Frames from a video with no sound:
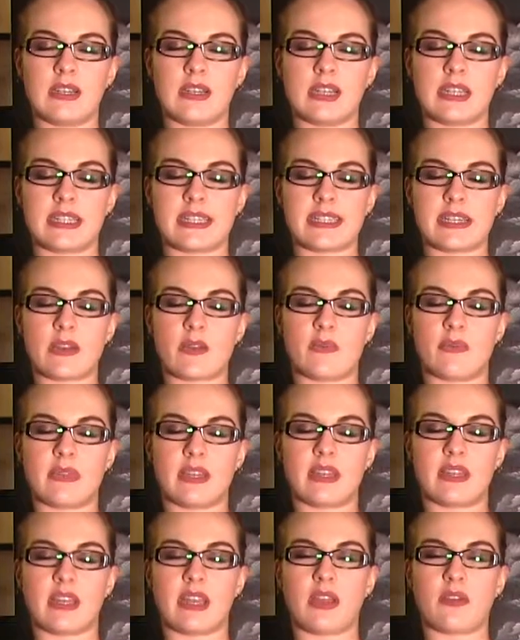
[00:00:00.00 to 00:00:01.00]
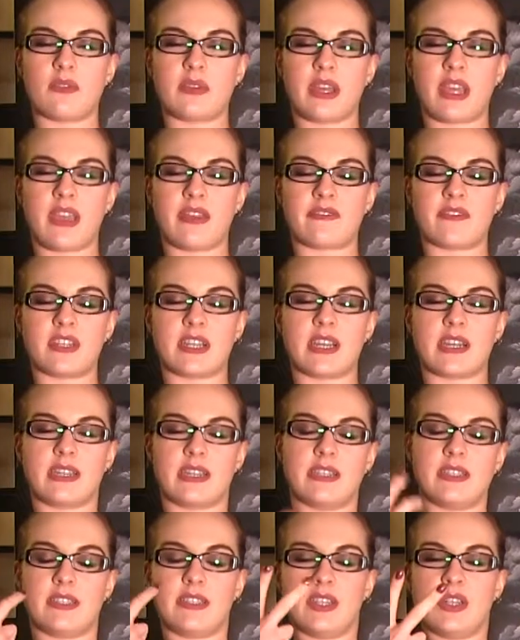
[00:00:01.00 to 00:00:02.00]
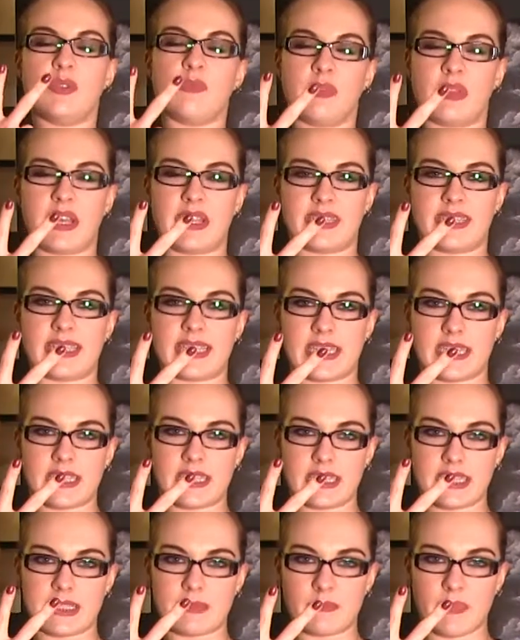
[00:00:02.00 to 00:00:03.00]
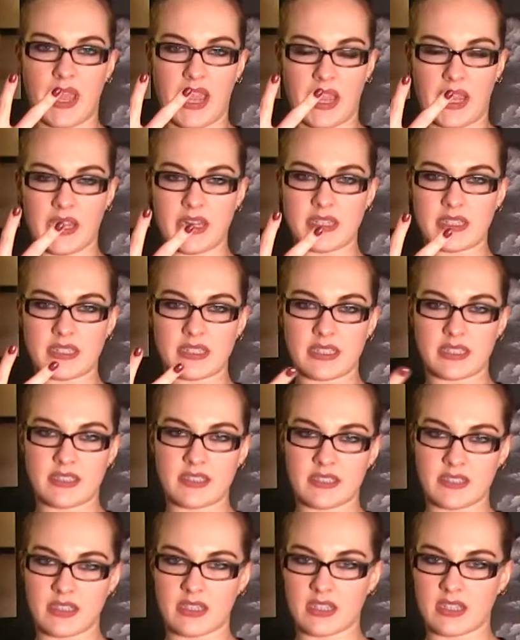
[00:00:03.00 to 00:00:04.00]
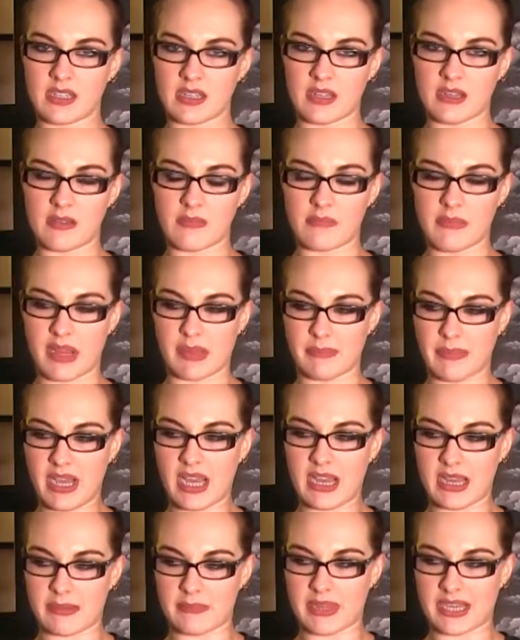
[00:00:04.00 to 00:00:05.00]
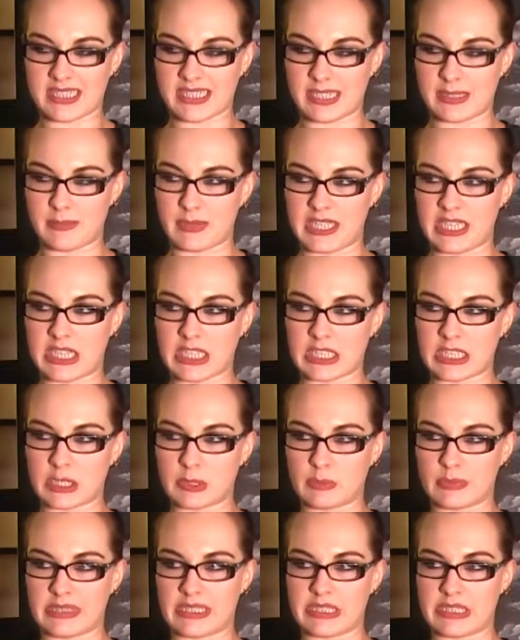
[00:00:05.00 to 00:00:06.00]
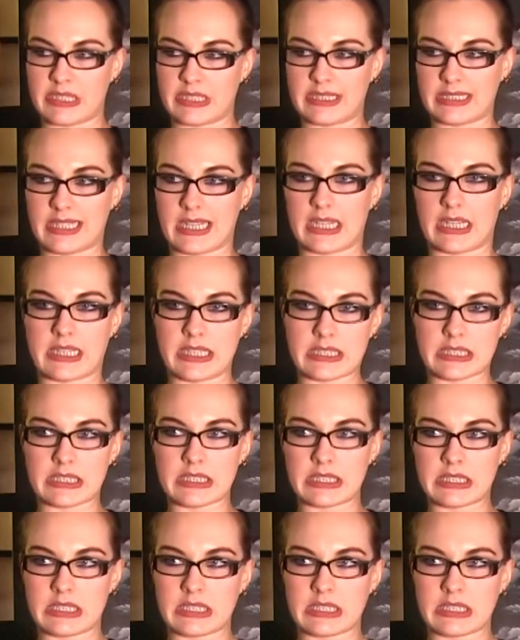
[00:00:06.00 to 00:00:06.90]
Let's hope that they only have to cut in 2 places, but my mom had to be cut open in like